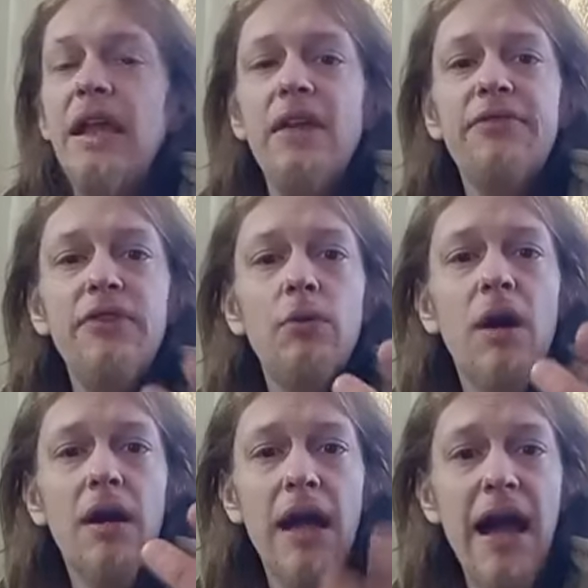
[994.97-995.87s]
if you
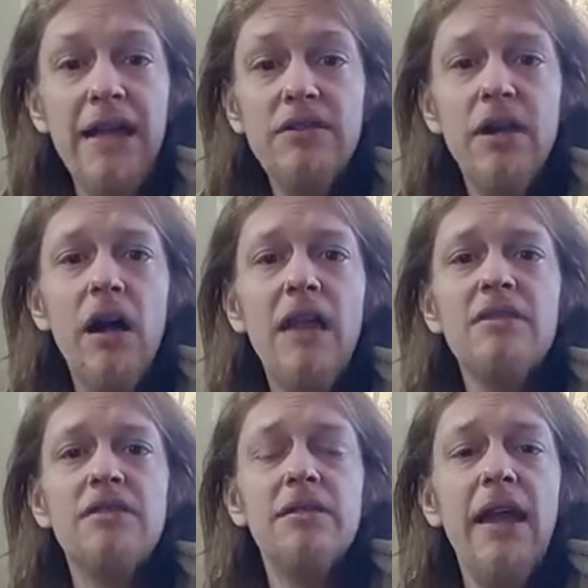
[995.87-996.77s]
are kind to
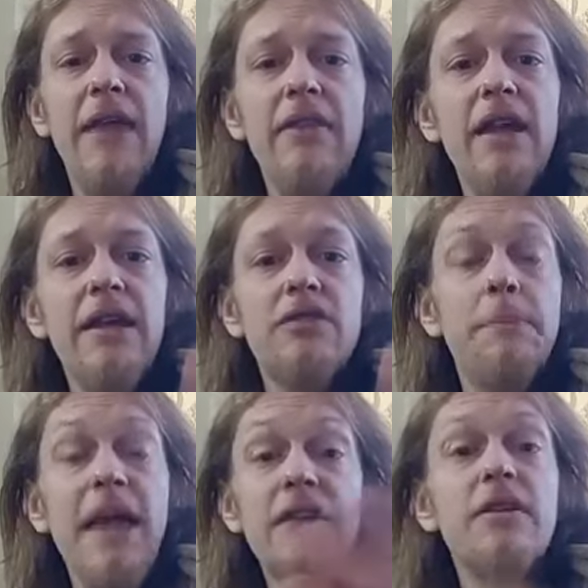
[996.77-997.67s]
us and then
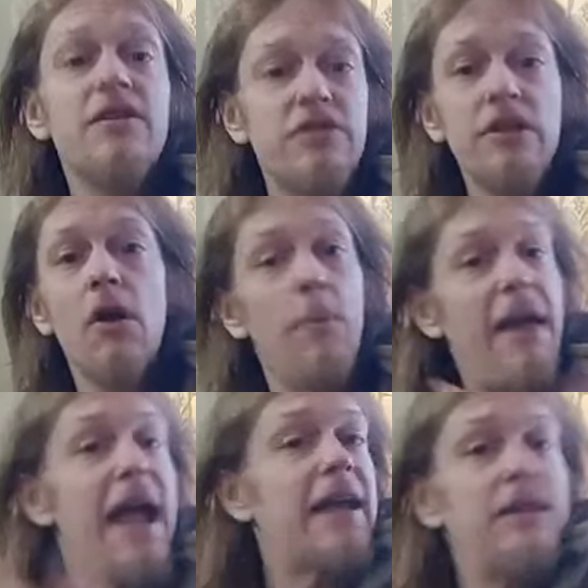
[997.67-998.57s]
expect us to go
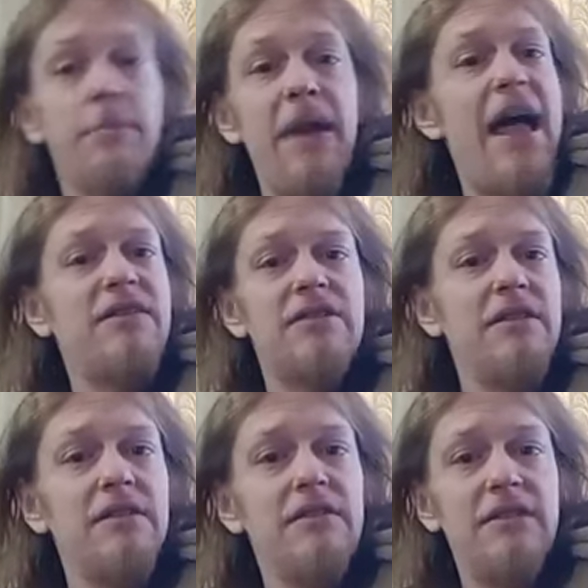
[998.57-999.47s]
back in the past
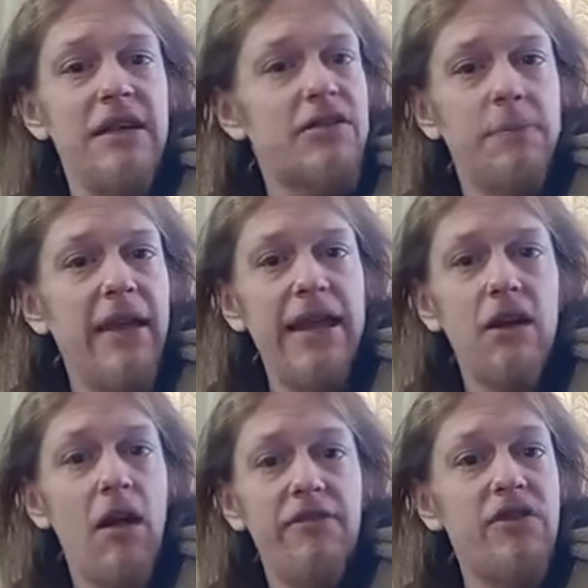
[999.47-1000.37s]
and explain
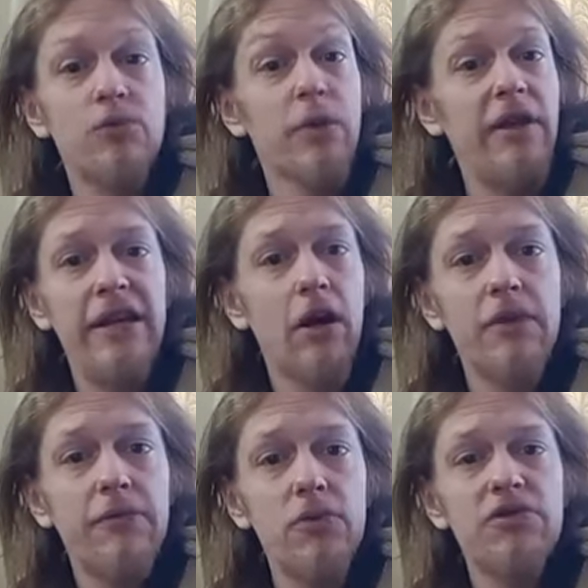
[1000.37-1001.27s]
all this really
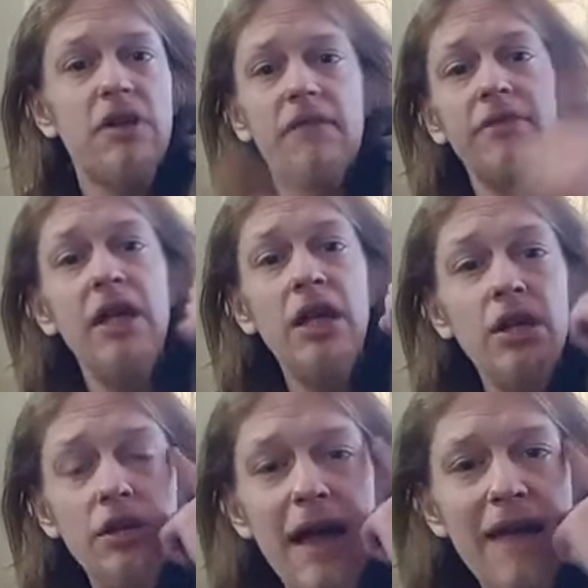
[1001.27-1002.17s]
hurtful stuff,
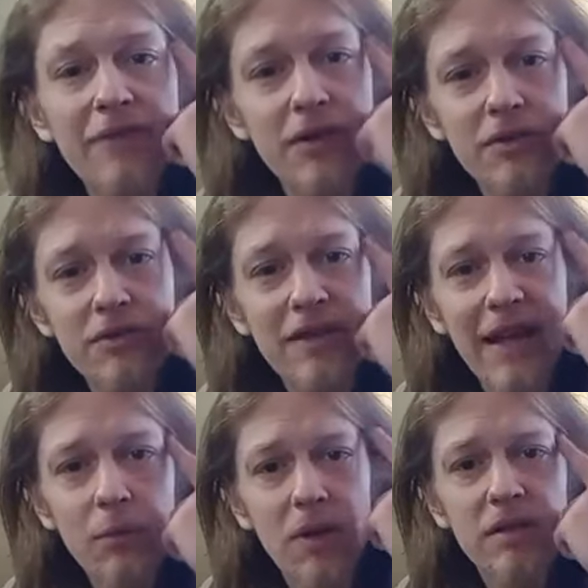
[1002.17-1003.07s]
you have to
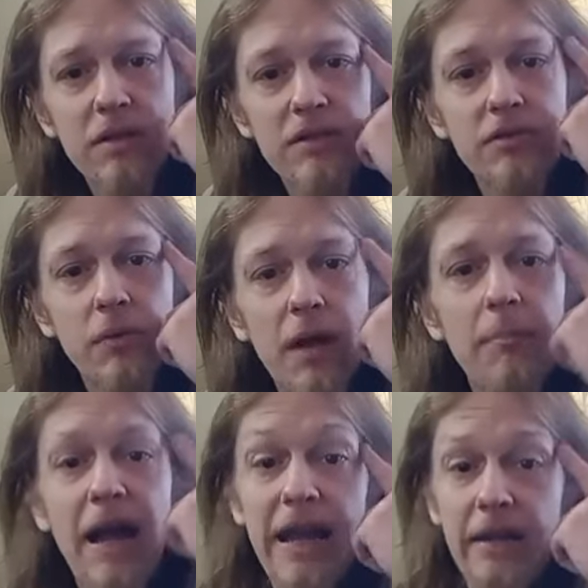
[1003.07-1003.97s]
understand what it does to our
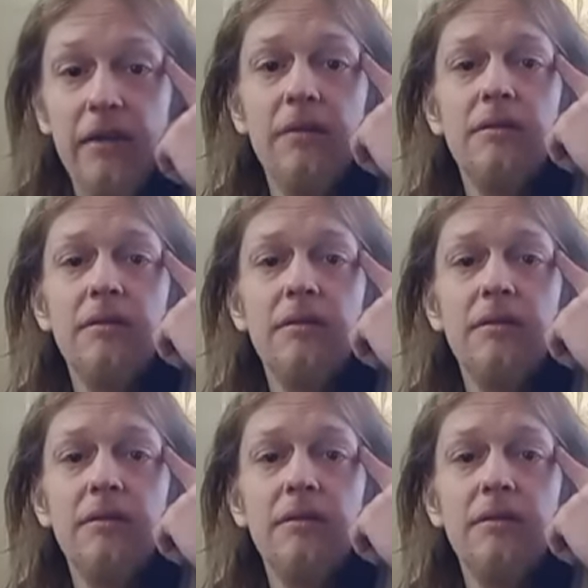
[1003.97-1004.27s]
mind.